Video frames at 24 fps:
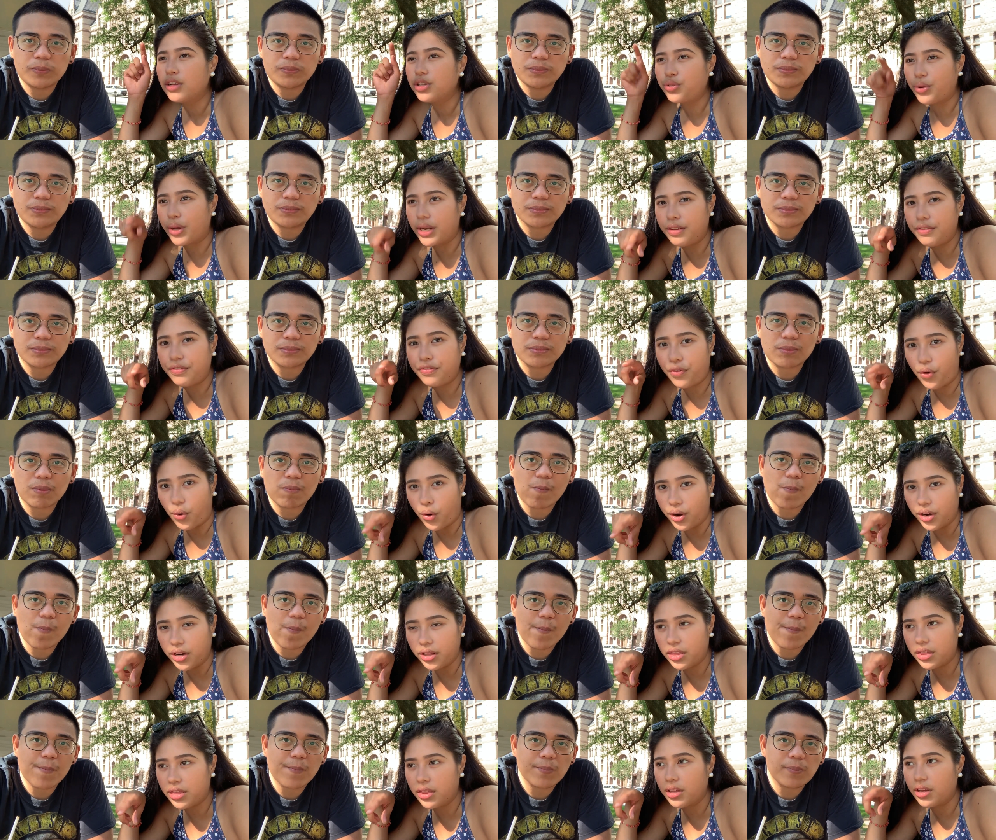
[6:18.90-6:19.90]

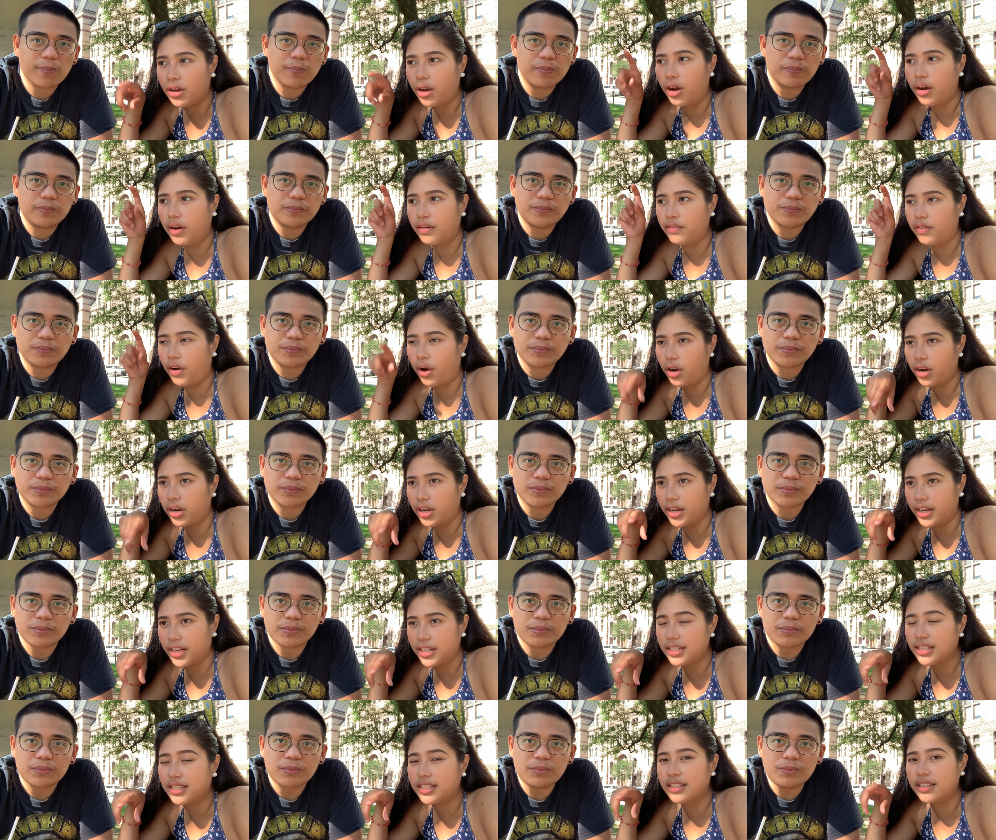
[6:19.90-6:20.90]
Speaker 1: twenty-fourth of
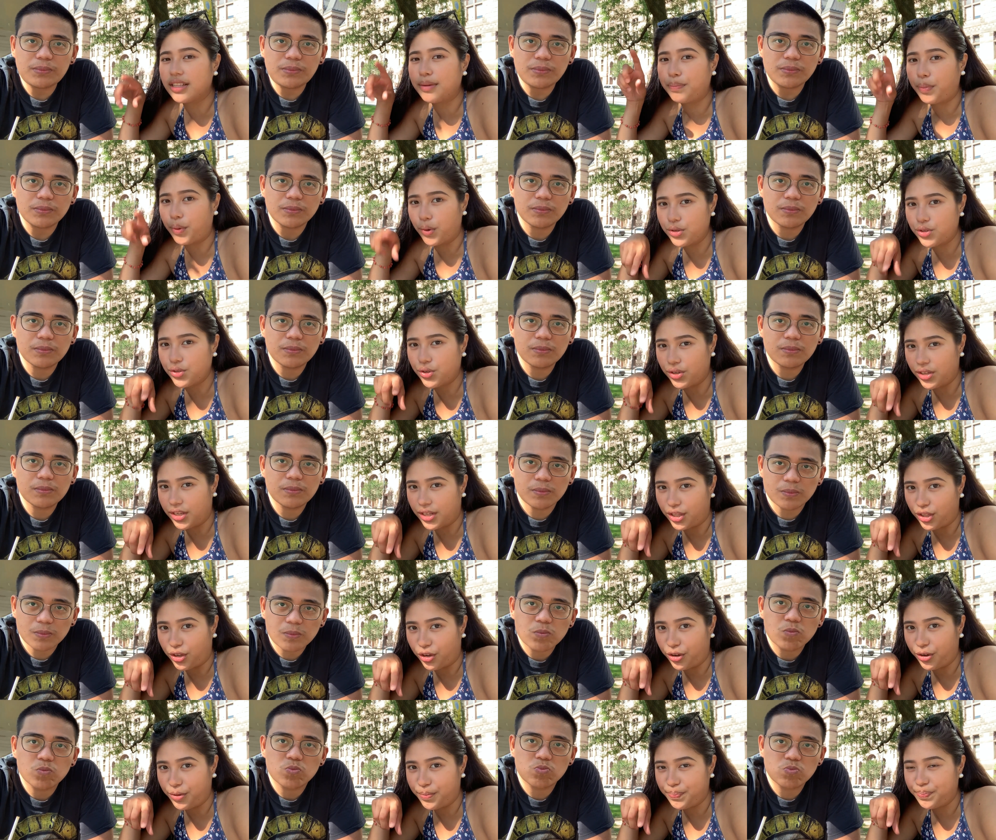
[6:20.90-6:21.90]
August, the post ko na
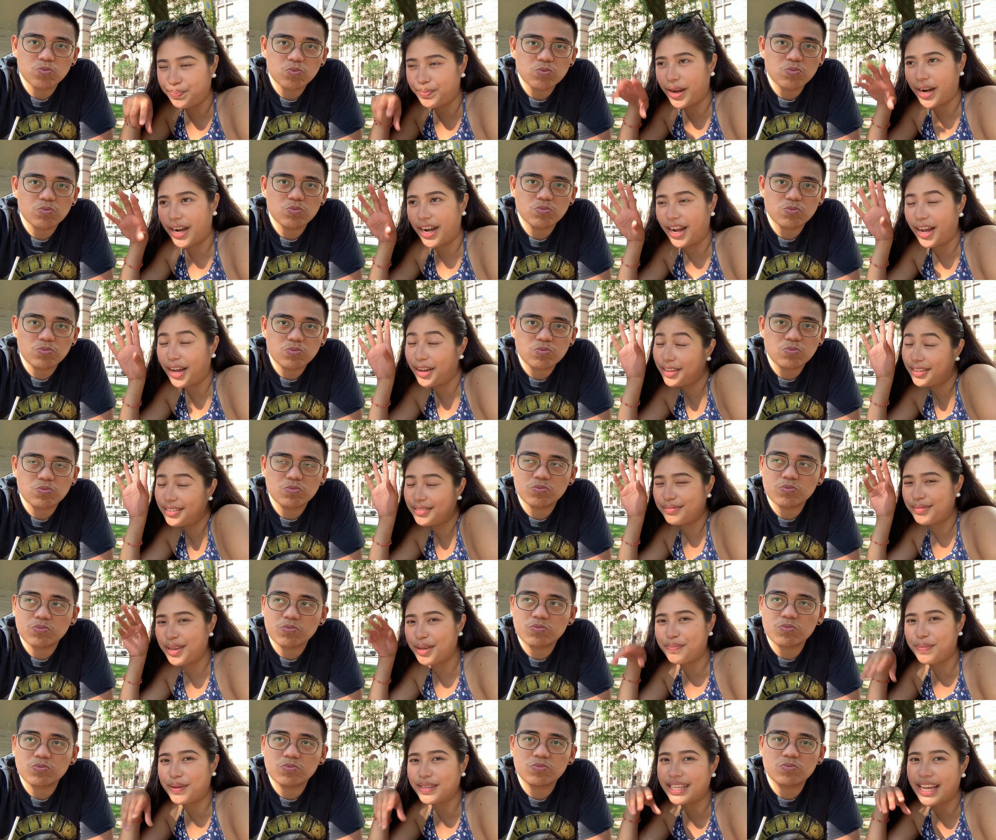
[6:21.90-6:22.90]
to para
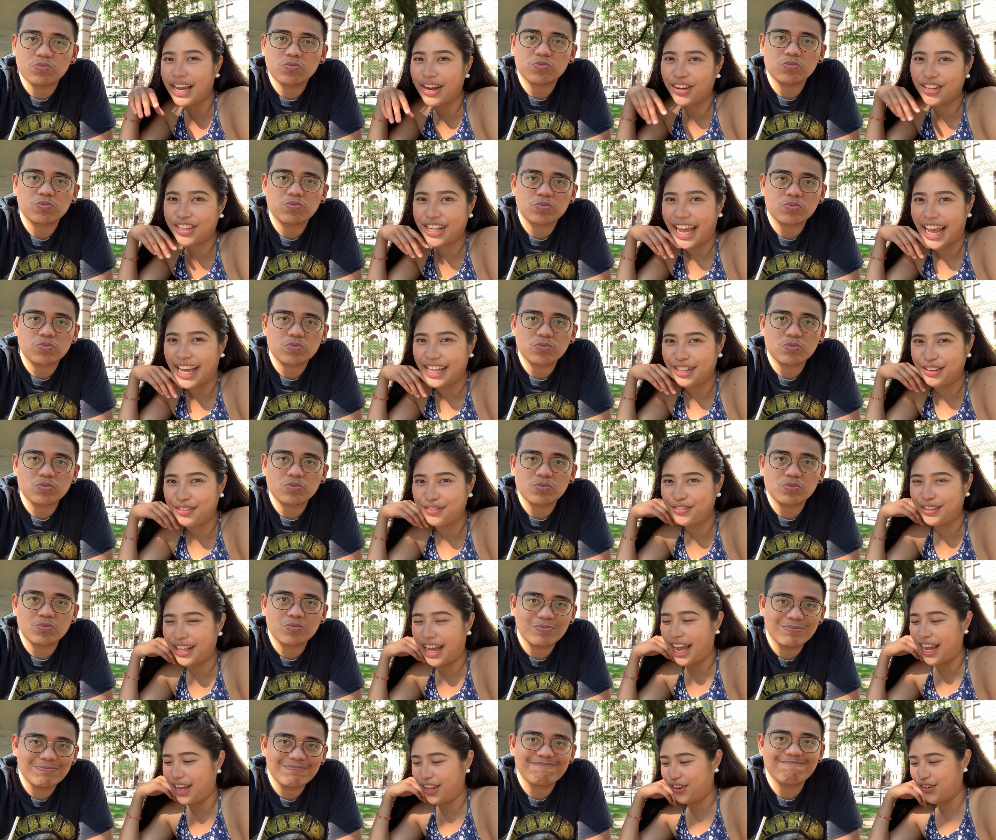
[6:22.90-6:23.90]
may pa second anniversary
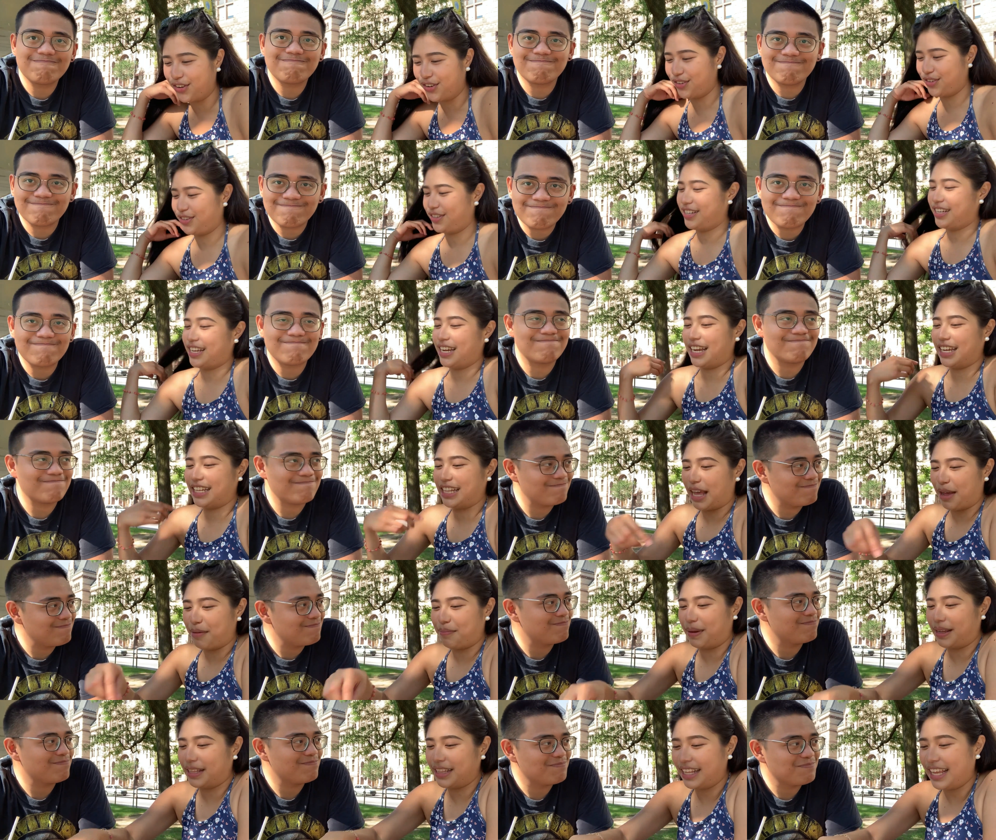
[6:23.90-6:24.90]
tayo
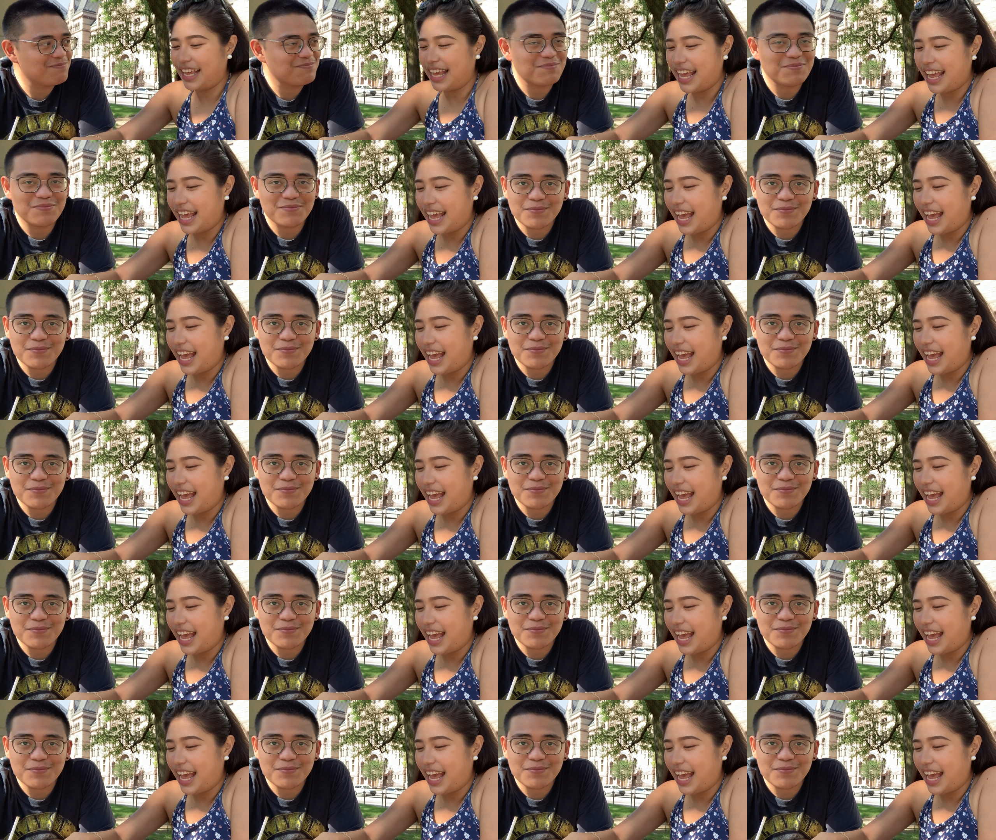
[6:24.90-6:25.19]
kaganapan ko.